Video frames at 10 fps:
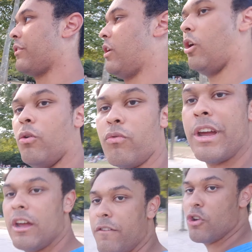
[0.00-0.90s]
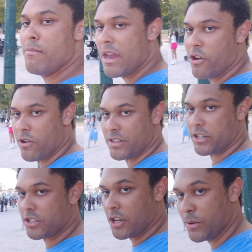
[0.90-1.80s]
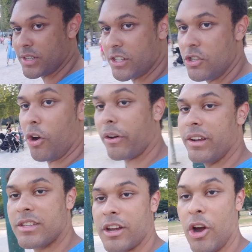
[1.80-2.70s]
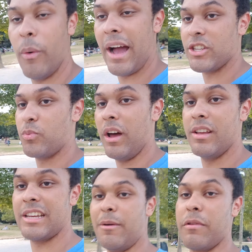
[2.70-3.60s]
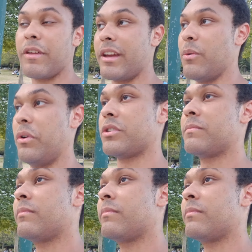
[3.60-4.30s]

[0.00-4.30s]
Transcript: the whole rear view mirrors excuse is not going to go as well as I would think it would.